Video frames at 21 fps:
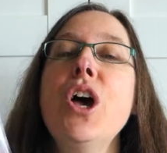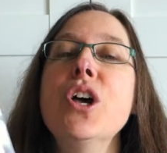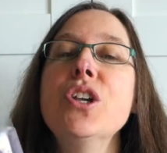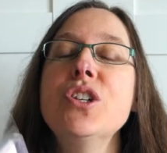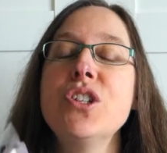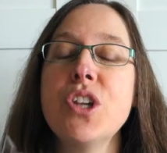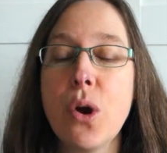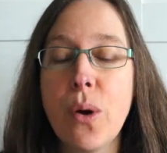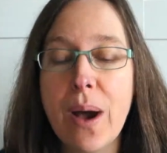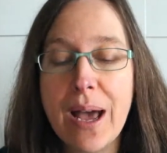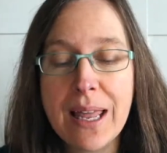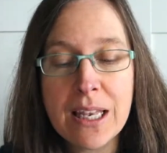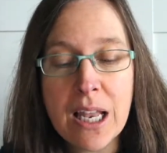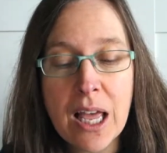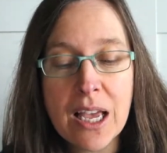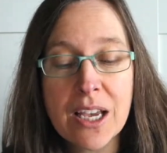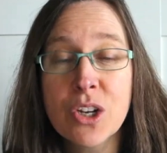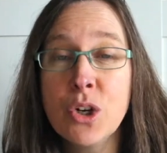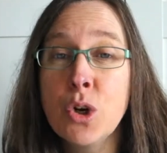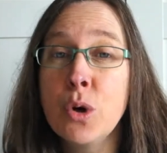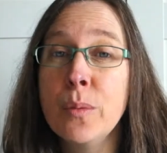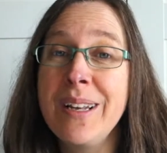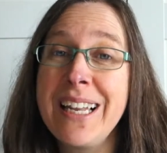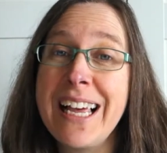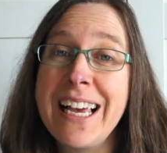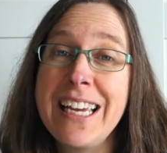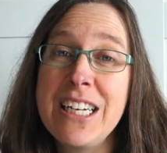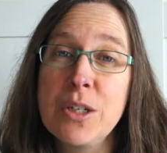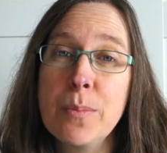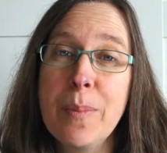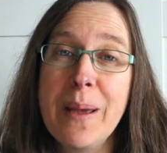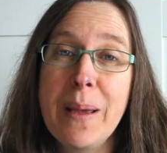So unlike a normal
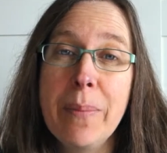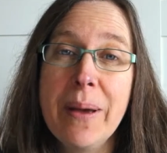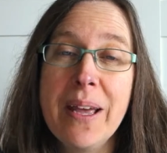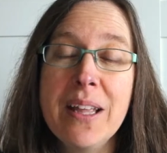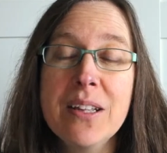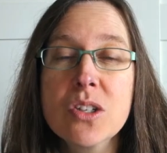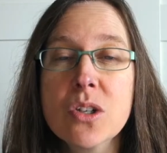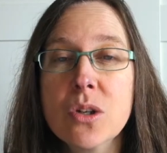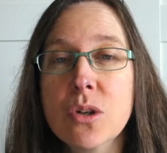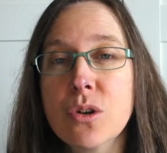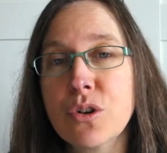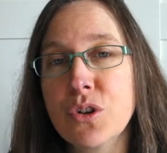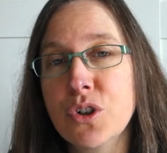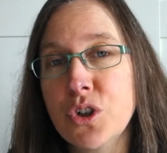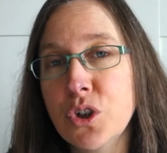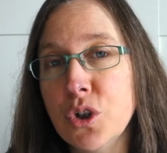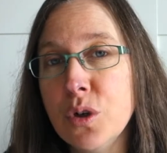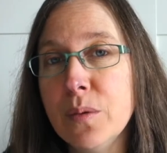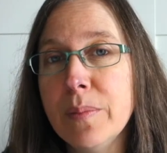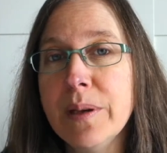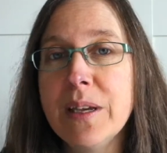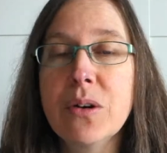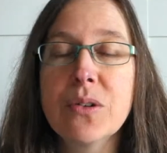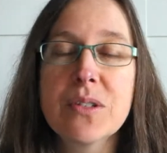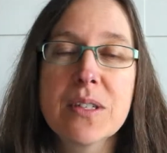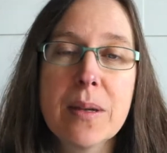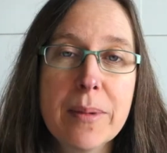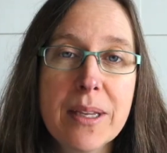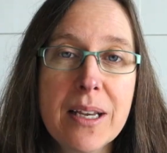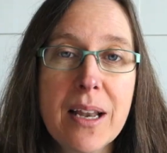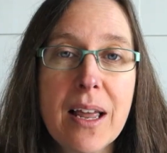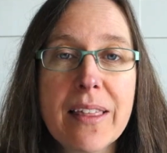HB pencil or a 2B or
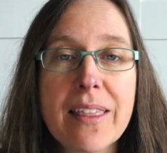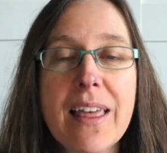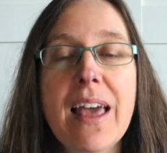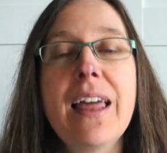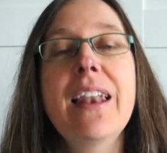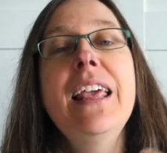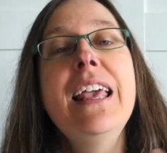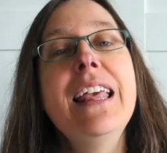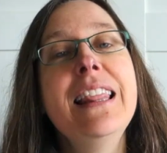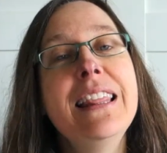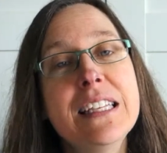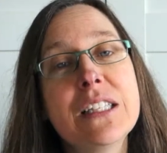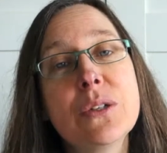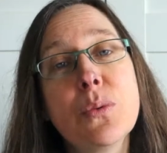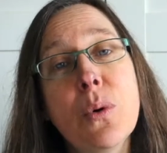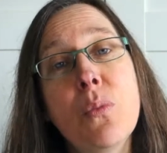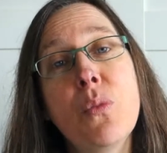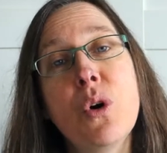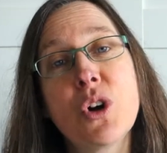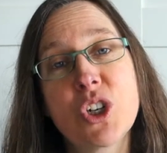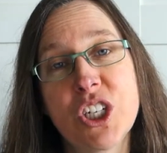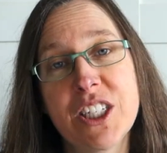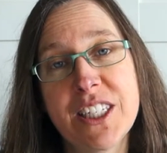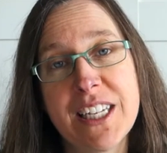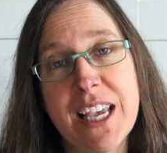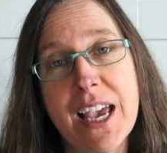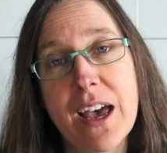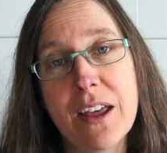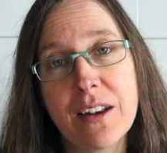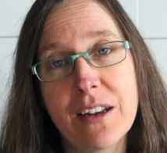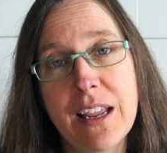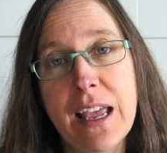something like that, this one washes
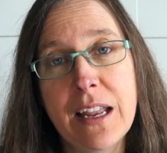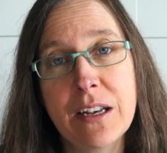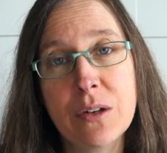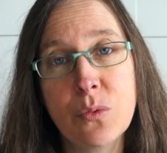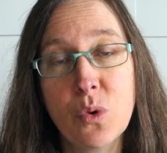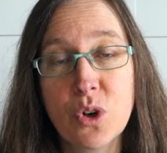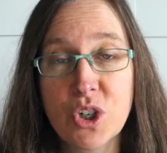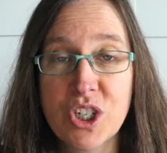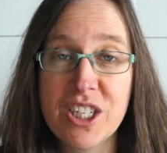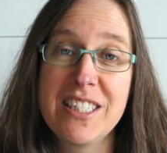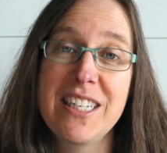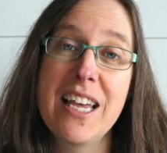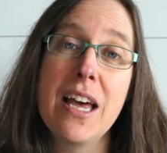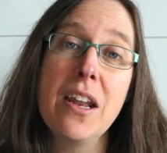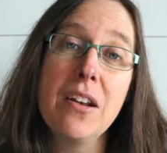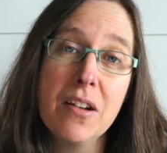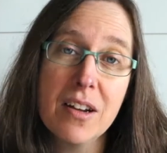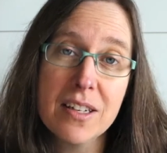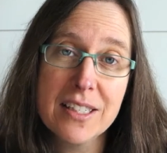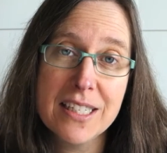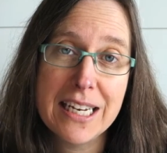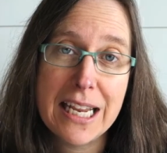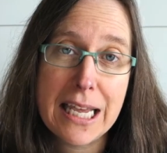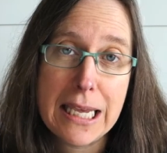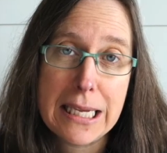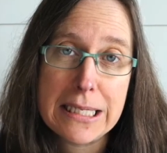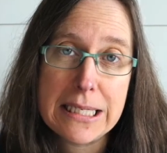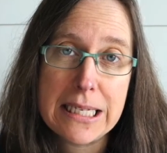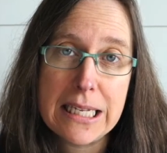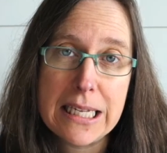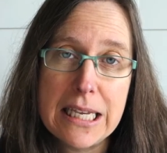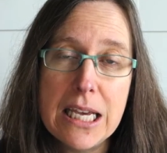out, and it washes out nice and
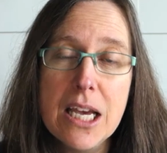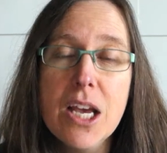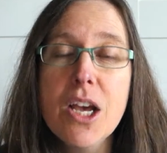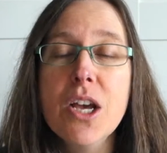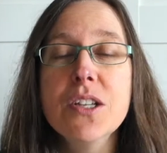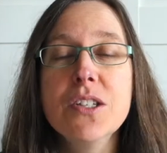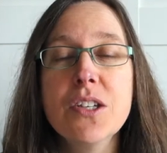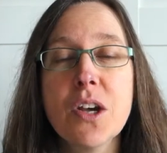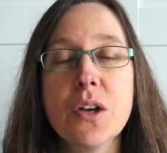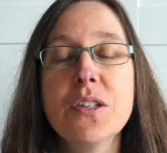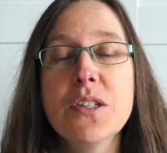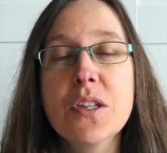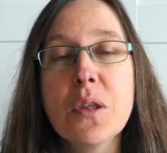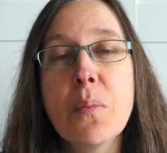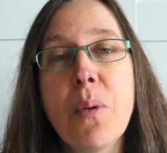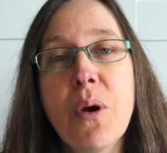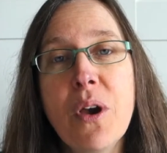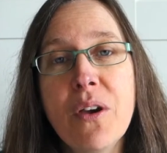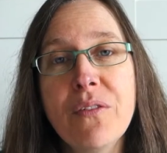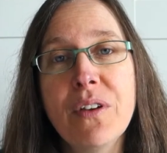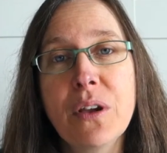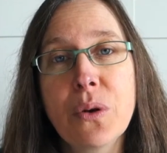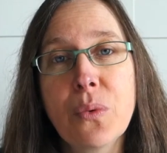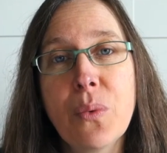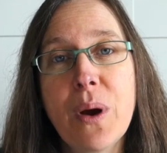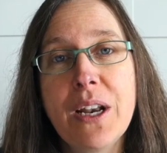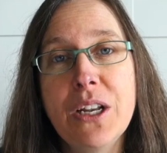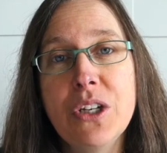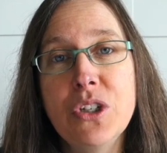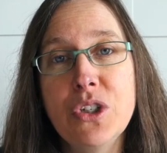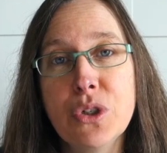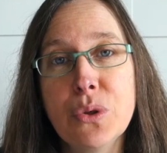easily. So it's the perfect way
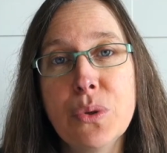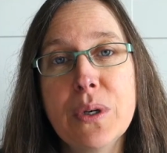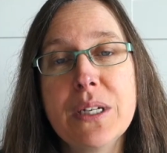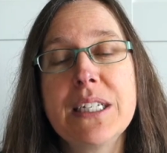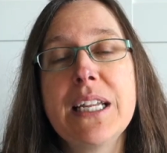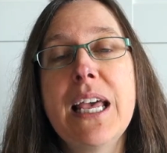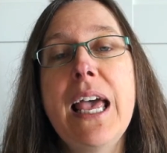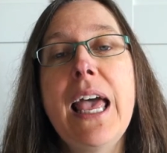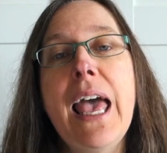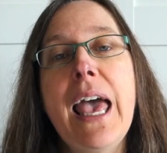to do it.